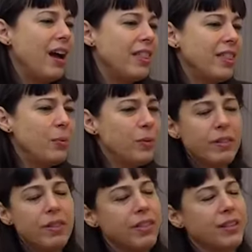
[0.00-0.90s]
I think one
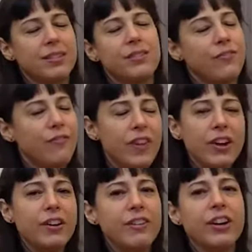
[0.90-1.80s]
of the things that's
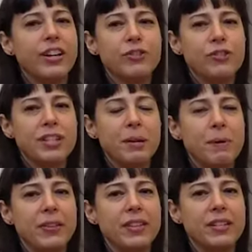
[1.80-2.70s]
very, very interesting
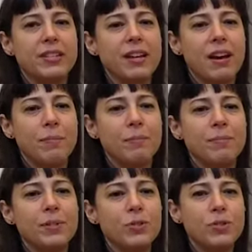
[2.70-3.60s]
about this,
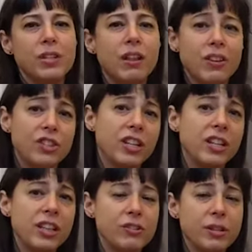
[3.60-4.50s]

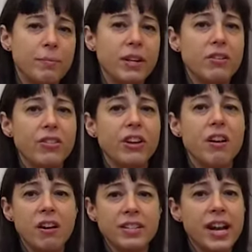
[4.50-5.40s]
sociologically, there's something called the
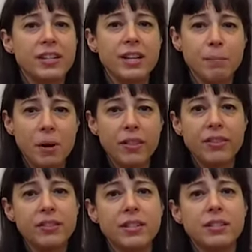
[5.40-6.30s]
contact
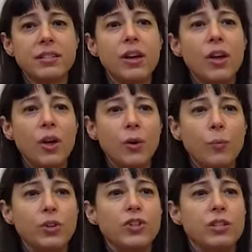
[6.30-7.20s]
hypothesis,
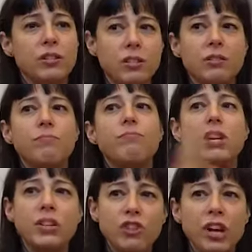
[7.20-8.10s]
which is,
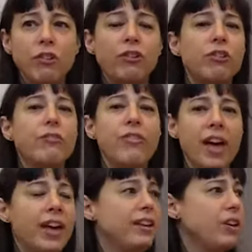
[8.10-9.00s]
in general,
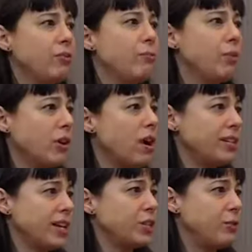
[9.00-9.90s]
that, you know, the more
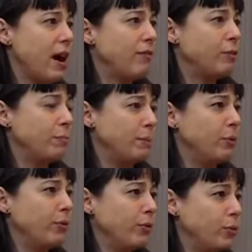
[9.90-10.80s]
contact you have with
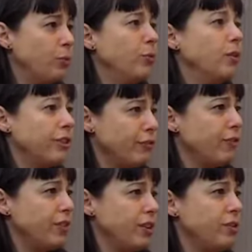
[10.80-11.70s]
people who are
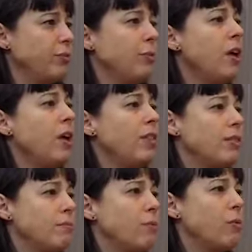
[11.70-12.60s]
different than you,
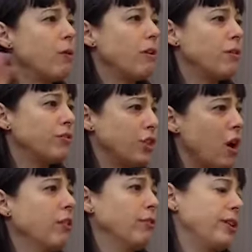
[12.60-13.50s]
the more
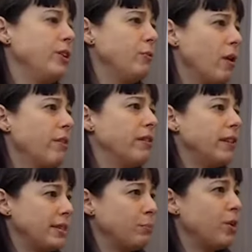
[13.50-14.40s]
tolerant you are, the
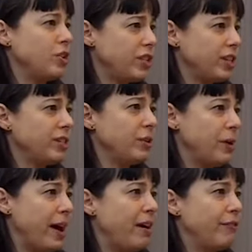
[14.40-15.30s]
less prejudice
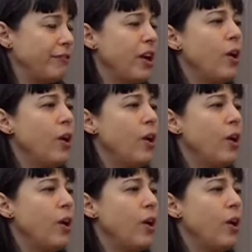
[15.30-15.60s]
you have.